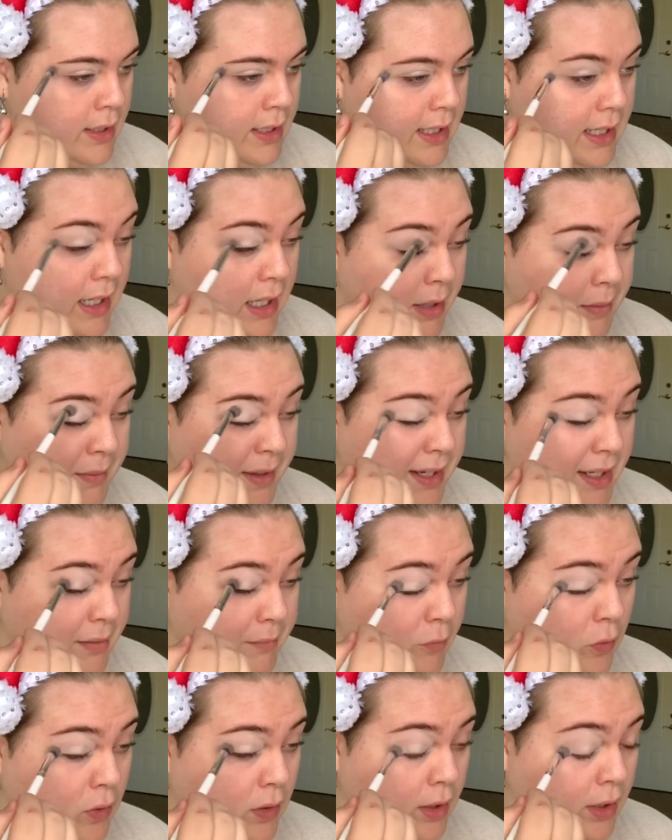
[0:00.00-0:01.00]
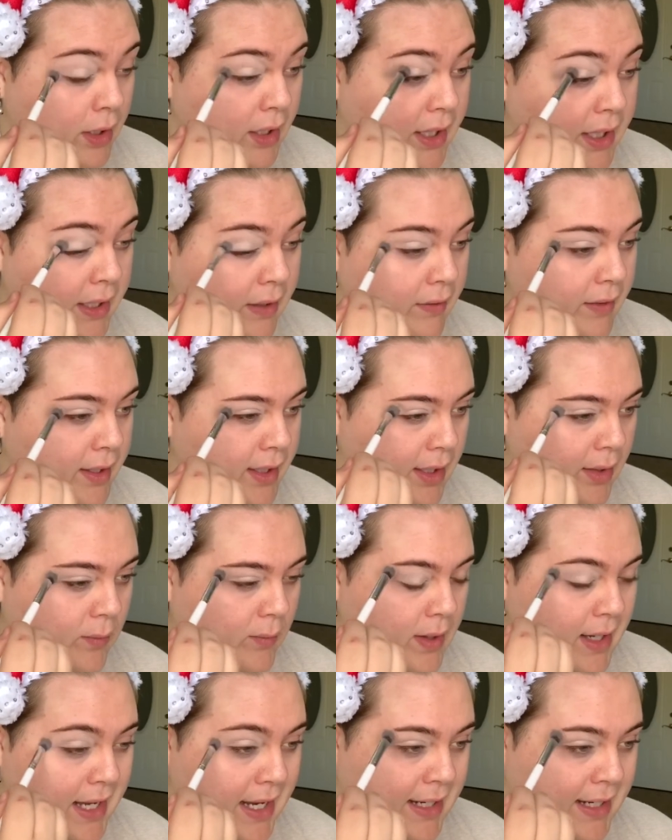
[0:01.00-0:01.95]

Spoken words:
in a more serious way.